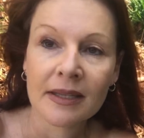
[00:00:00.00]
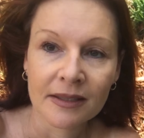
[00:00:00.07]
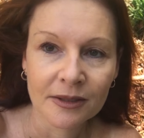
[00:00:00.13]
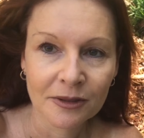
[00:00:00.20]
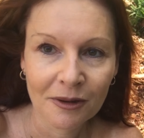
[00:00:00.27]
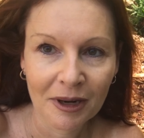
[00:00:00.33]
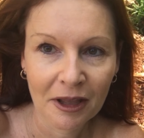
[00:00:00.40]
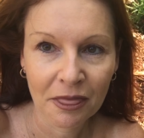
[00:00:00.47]

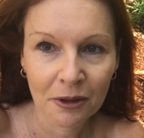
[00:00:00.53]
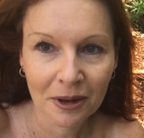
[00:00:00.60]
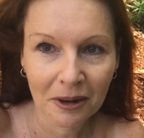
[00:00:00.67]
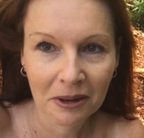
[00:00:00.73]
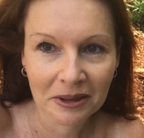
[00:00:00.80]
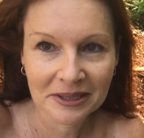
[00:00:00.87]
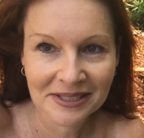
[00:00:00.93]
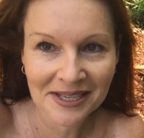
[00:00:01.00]
Sorry, I thought I
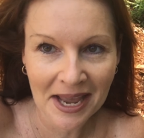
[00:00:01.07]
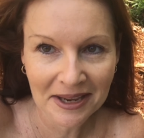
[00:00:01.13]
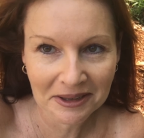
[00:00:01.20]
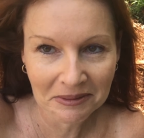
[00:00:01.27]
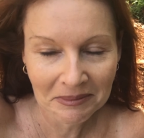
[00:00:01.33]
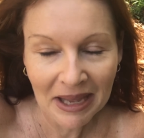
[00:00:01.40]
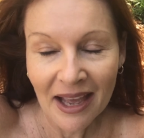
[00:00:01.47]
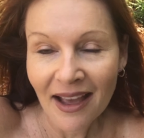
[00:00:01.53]
heard a snake.
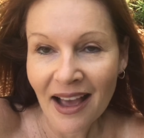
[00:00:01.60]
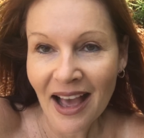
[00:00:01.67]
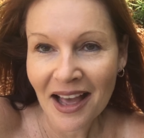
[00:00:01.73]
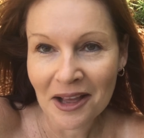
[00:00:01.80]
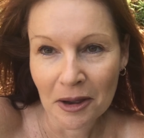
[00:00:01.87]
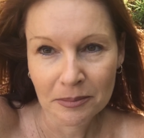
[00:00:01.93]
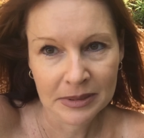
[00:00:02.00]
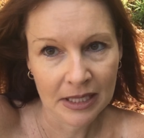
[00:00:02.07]

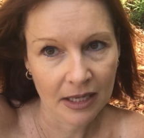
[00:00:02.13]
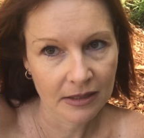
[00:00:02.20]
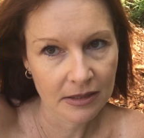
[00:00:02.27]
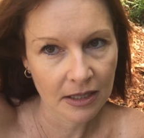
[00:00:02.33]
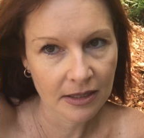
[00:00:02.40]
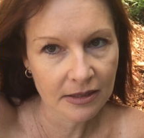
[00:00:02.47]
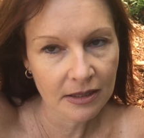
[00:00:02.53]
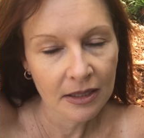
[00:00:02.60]
I'm scared of
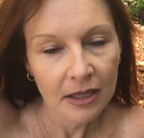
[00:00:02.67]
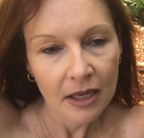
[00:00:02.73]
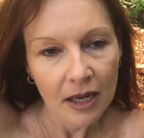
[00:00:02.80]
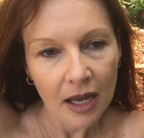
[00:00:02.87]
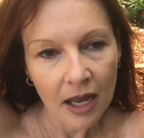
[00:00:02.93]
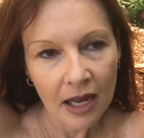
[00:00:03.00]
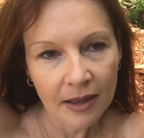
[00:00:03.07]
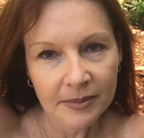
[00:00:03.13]
snakes.
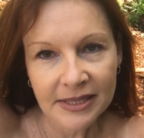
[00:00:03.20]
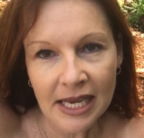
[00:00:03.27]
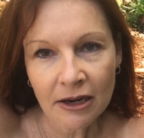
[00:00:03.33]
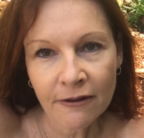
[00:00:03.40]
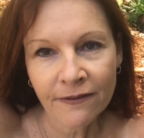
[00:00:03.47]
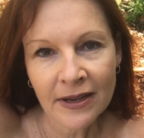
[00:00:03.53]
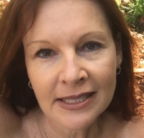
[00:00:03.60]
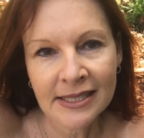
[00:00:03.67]

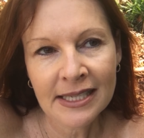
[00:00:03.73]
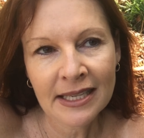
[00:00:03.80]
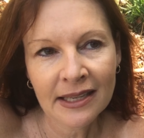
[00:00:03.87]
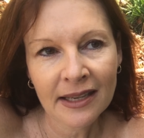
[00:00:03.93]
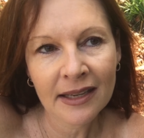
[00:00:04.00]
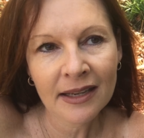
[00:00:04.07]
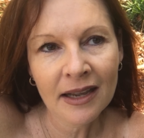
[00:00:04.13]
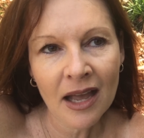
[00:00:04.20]
Sacrificing
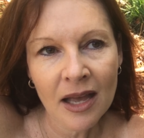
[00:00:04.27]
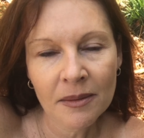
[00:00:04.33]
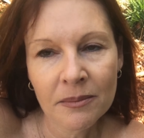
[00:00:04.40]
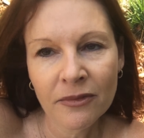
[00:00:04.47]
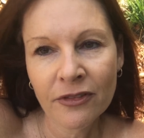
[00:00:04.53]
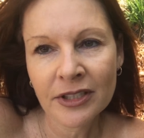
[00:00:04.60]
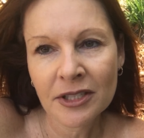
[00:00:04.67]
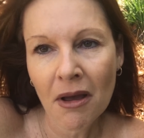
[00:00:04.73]
income
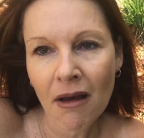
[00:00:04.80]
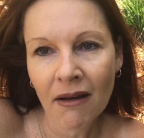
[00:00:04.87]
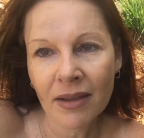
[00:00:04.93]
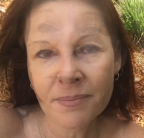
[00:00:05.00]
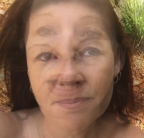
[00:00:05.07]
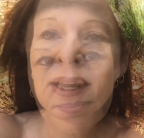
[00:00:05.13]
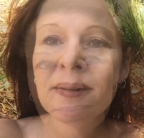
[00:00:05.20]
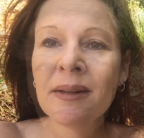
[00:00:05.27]
for
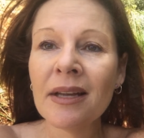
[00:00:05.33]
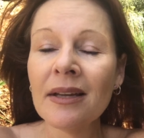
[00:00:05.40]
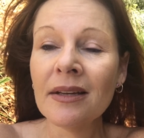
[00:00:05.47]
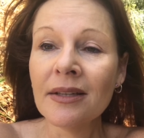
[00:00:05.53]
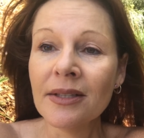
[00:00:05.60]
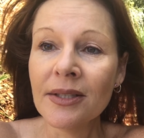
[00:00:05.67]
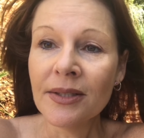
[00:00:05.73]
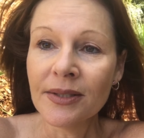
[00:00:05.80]
time. Okay.
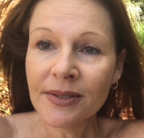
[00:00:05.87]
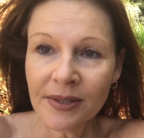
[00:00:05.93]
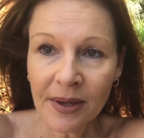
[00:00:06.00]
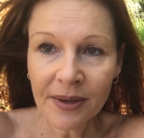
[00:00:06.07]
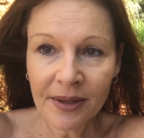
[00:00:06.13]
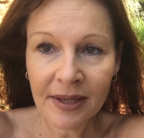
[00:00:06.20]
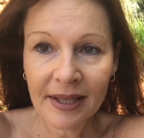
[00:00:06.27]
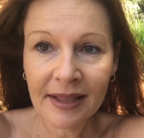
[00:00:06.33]
So
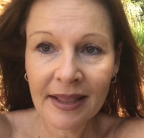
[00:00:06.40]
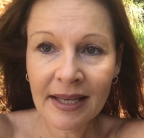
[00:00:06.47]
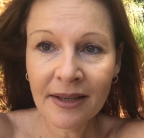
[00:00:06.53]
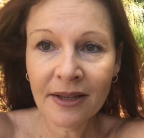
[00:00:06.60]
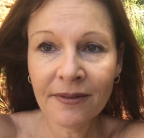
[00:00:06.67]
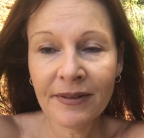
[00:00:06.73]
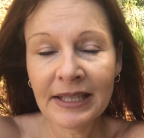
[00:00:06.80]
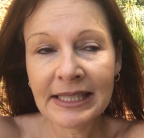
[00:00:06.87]
thank
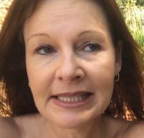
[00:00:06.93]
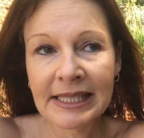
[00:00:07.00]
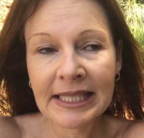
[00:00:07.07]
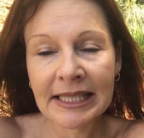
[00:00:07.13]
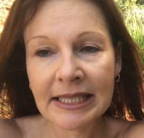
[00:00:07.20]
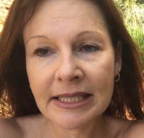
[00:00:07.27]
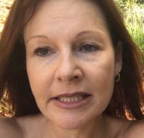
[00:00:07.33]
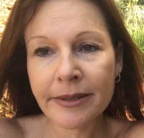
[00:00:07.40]
you for
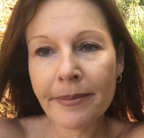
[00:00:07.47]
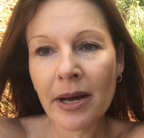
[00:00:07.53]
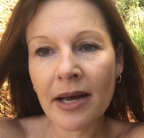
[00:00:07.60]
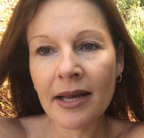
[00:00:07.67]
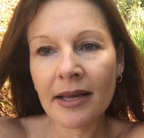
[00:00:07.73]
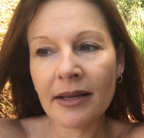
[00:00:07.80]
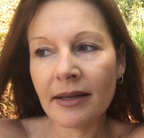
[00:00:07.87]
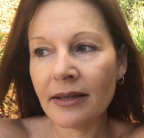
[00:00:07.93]
listening to
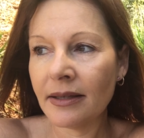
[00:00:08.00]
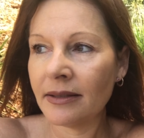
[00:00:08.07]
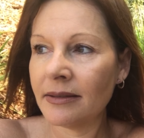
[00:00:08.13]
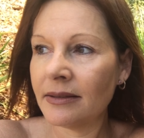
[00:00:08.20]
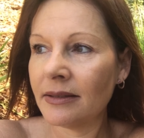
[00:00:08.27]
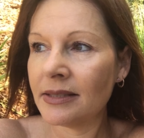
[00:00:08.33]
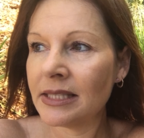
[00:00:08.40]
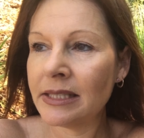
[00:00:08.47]
my
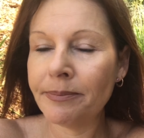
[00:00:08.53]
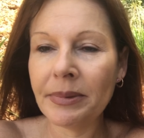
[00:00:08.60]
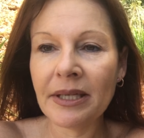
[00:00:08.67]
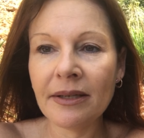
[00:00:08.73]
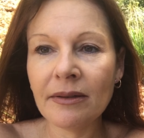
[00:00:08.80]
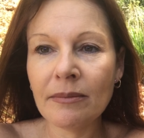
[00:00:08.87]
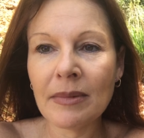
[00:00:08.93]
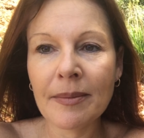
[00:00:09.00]

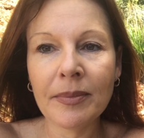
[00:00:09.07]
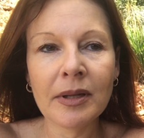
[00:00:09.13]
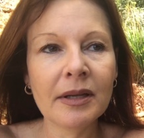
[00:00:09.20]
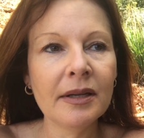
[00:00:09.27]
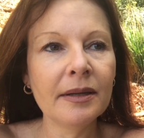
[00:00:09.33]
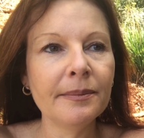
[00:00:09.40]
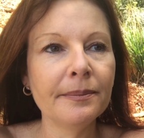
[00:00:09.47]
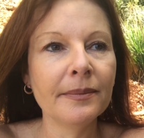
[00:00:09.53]
spiel, my
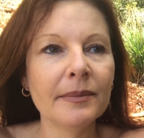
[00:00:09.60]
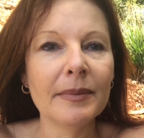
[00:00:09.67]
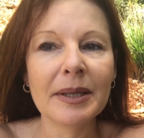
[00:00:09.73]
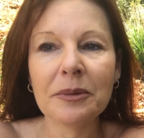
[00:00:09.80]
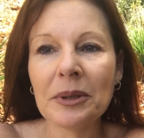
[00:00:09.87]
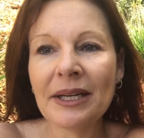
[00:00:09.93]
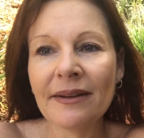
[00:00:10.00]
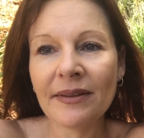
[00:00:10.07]
blurb, my
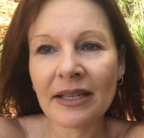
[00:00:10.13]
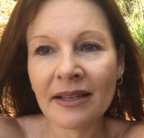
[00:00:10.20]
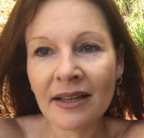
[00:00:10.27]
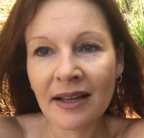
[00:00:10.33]
whatever.